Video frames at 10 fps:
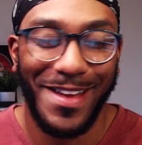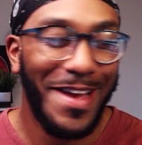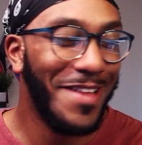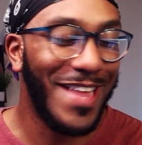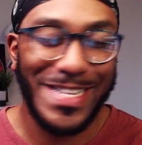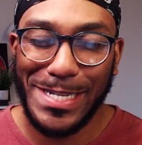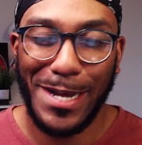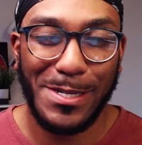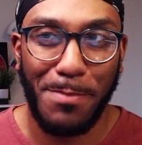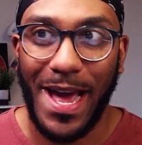That
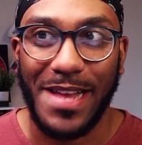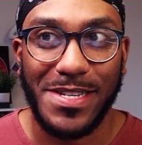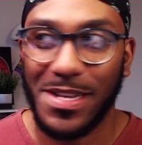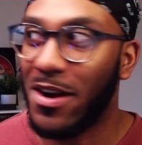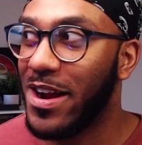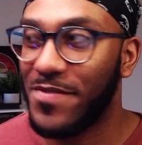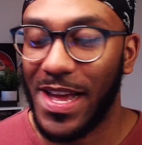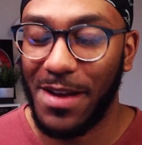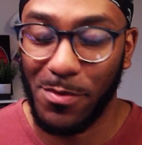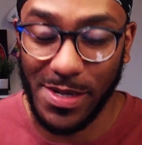sounds bad. Sorry if
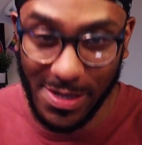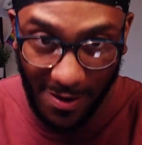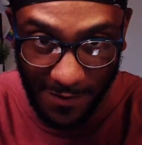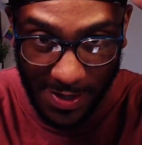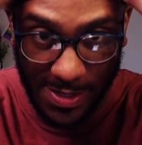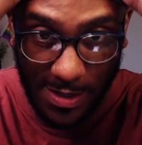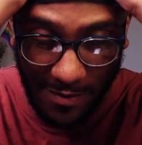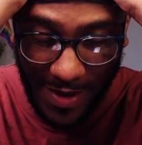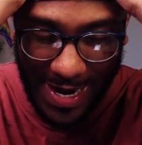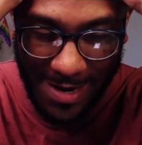that was offensive.
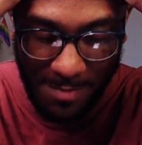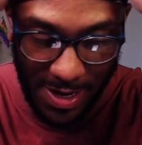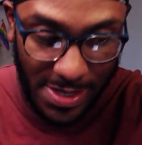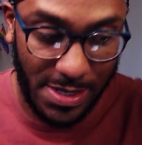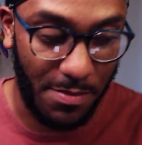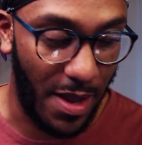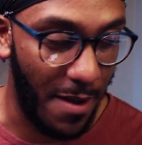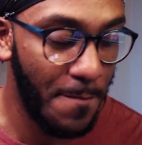I didn't mean it to be.